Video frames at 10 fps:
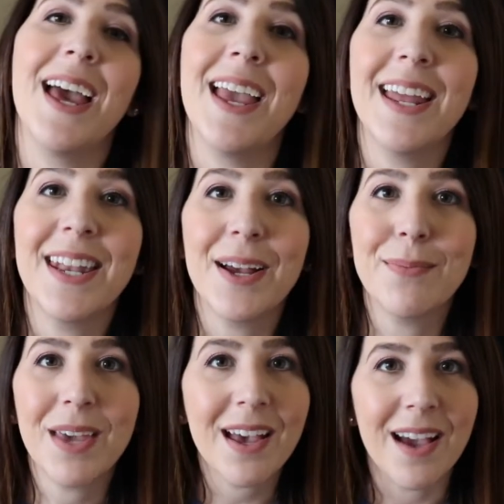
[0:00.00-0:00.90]
And
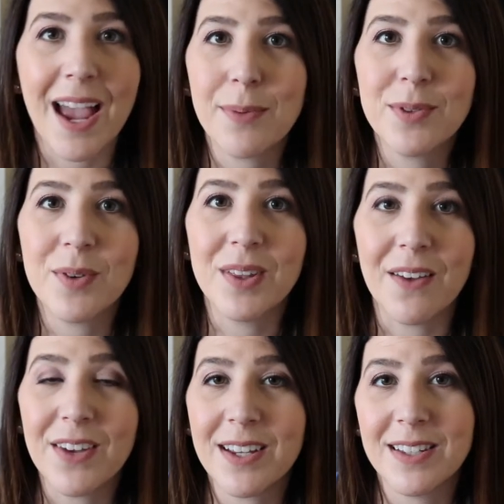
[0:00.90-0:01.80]
um, yeah, I absolutely
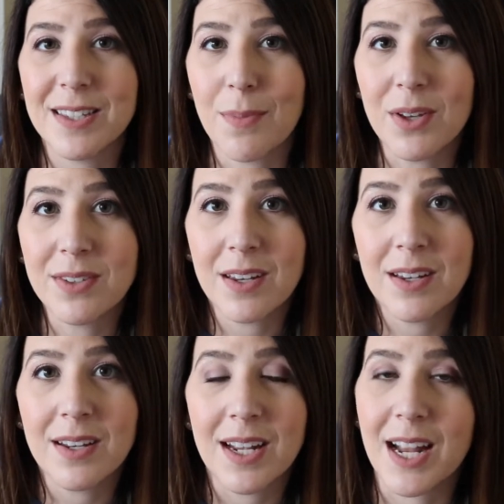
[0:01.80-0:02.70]
love it. It smells
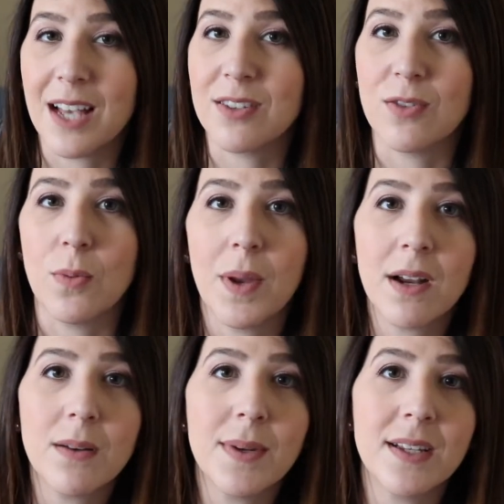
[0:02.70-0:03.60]
good. It has no
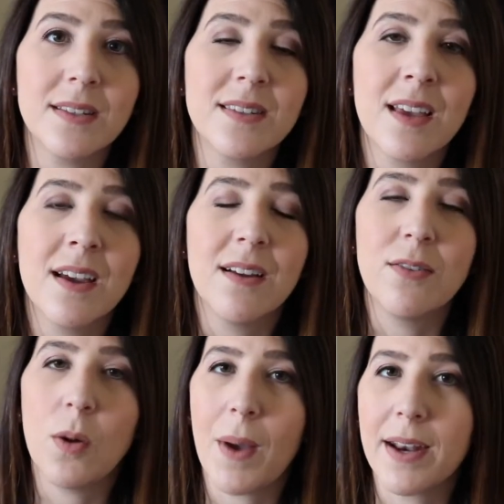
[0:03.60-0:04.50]
parabens,
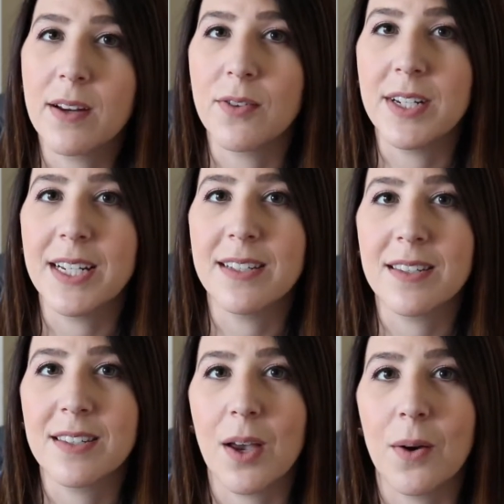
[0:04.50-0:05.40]
no bad
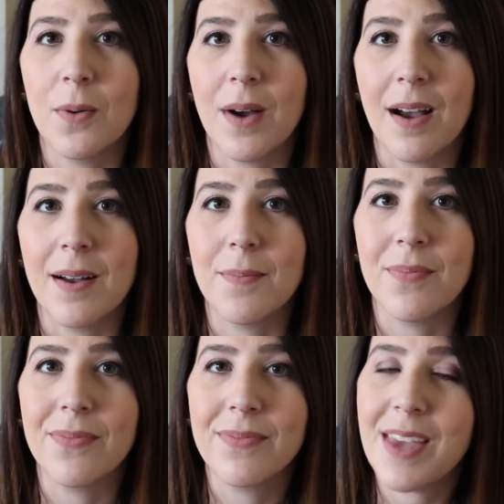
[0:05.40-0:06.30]
ingredients. So
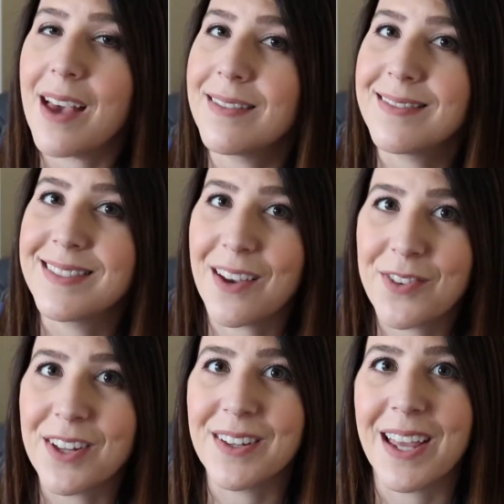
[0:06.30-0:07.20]
um, yeah,
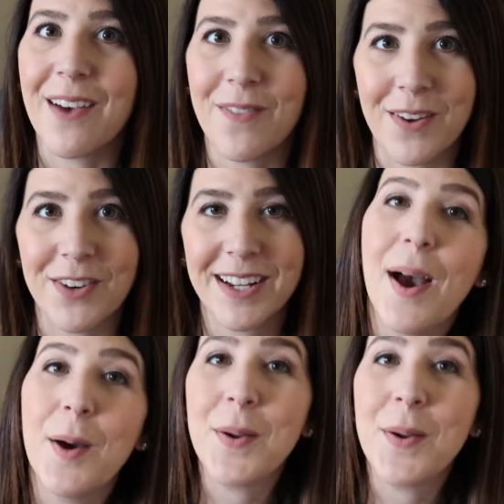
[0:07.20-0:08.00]
definitely a favorite.